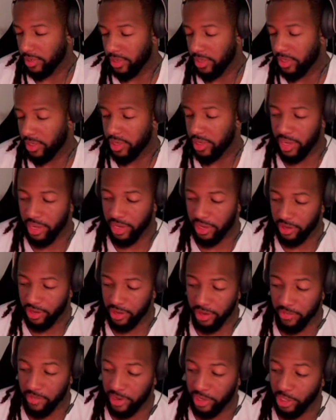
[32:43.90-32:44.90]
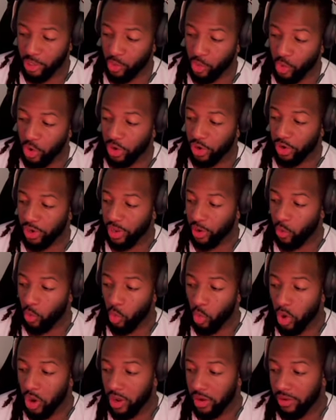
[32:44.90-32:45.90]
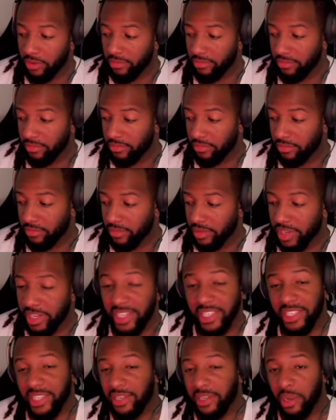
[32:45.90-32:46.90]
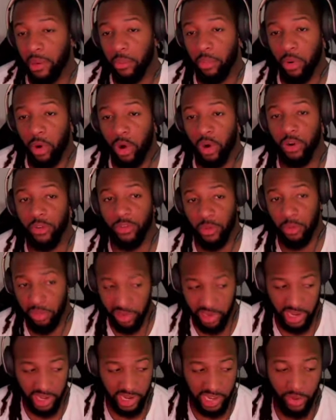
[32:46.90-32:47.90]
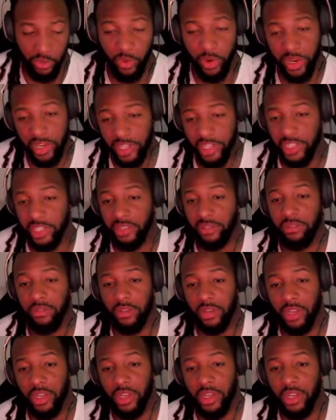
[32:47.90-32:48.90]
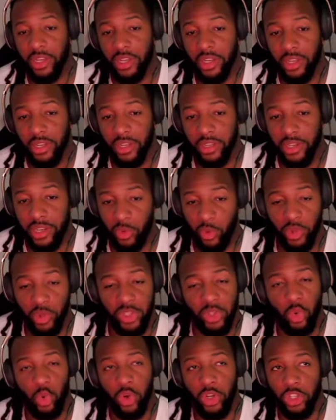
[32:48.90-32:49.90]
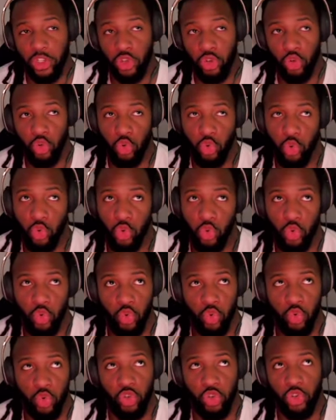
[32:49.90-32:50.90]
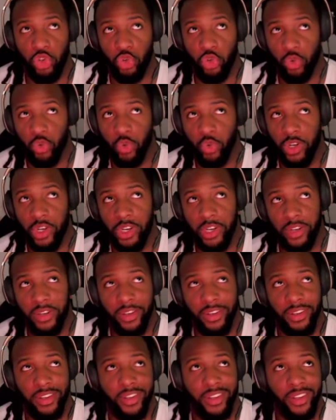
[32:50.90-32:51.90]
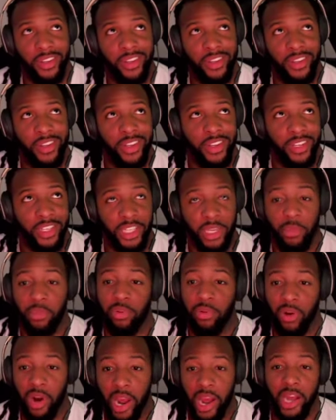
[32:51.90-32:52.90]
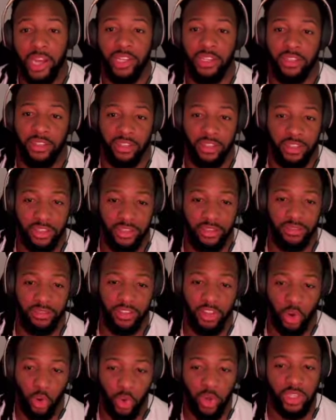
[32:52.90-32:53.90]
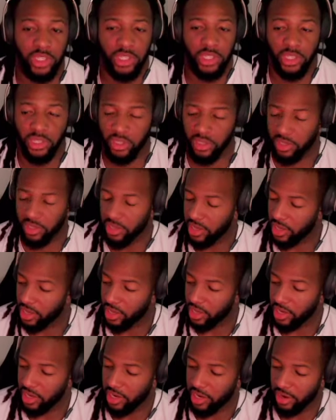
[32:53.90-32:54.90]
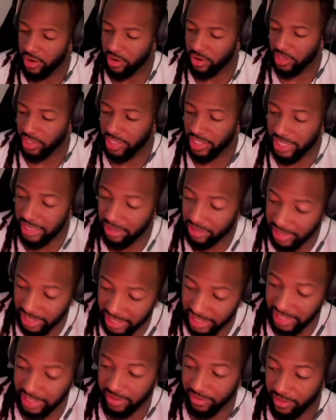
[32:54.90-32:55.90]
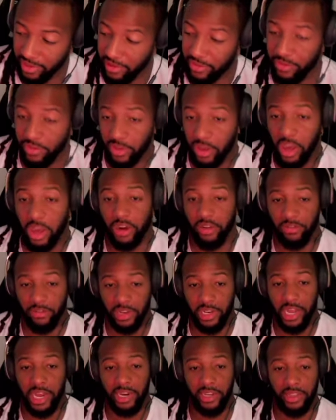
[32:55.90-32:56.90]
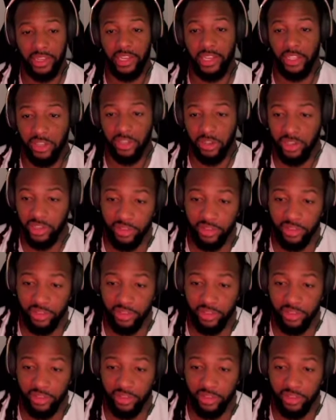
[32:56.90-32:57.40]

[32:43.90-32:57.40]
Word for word: So yeah, it makes you wonder like what isn't a part of the plan, like what isn't what's going to to uh surprise the Quincy. You know, it seems like they they've thought of a lot of things already.